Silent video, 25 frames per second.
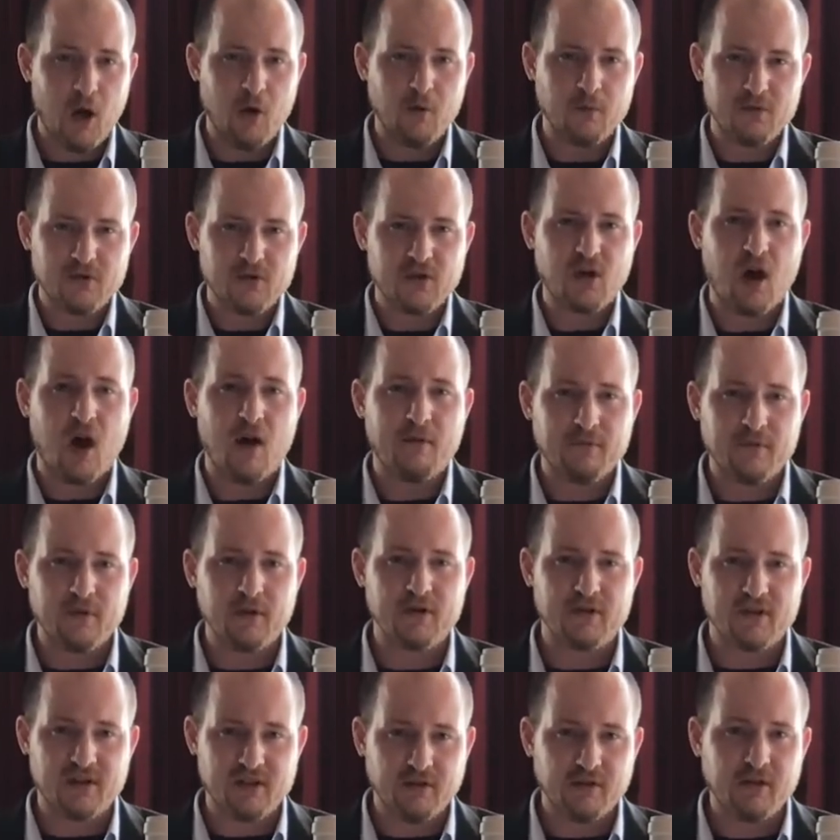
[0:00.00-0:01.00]
softer,
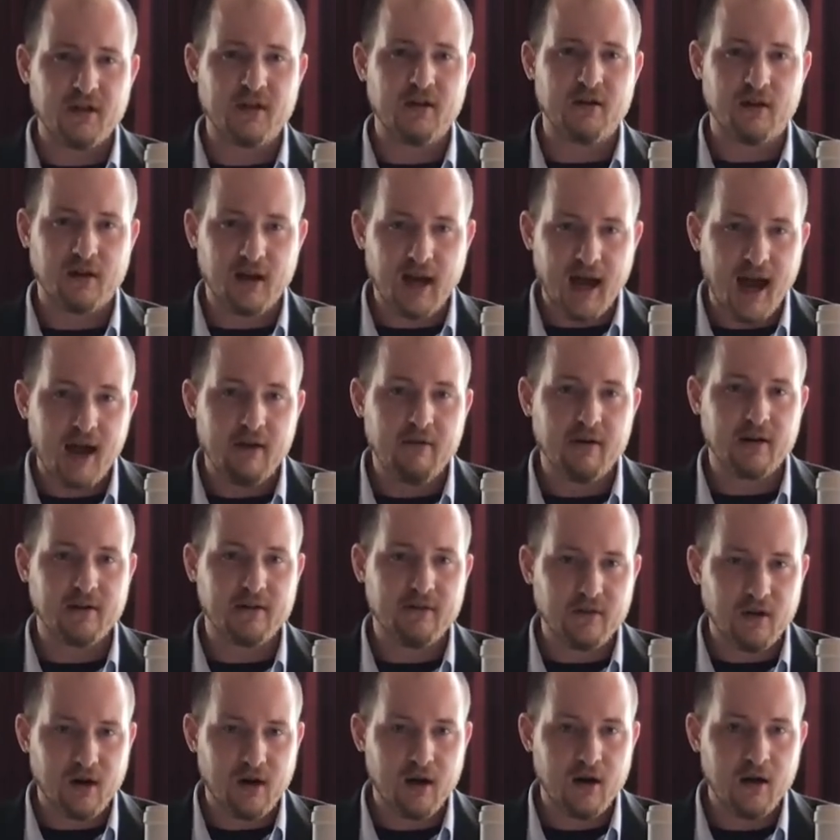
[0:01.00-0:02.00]
silkier
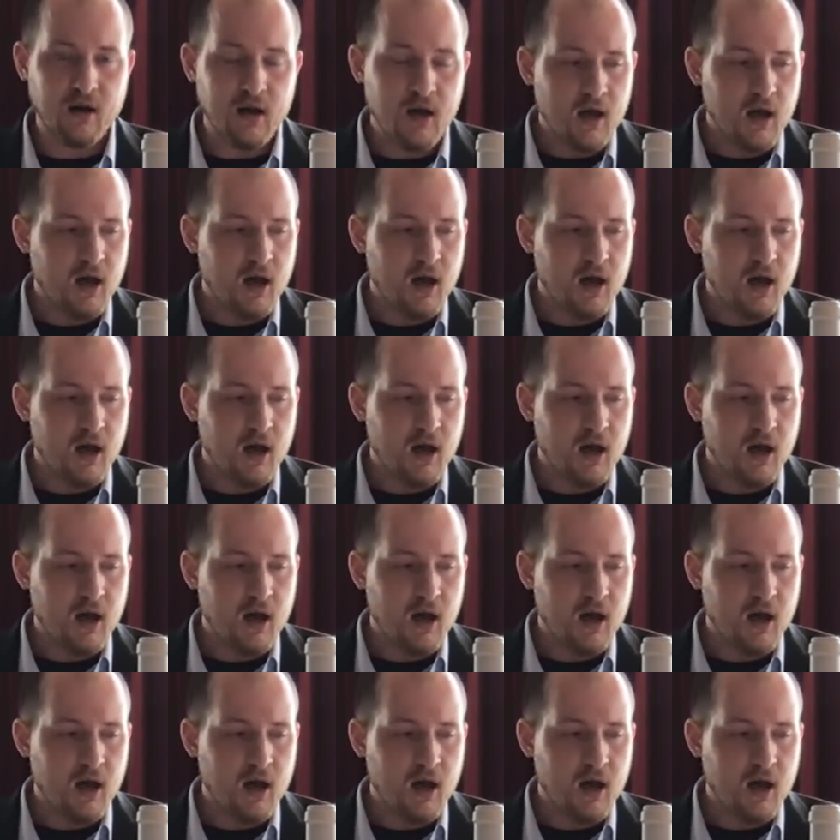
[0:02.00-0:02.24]
character.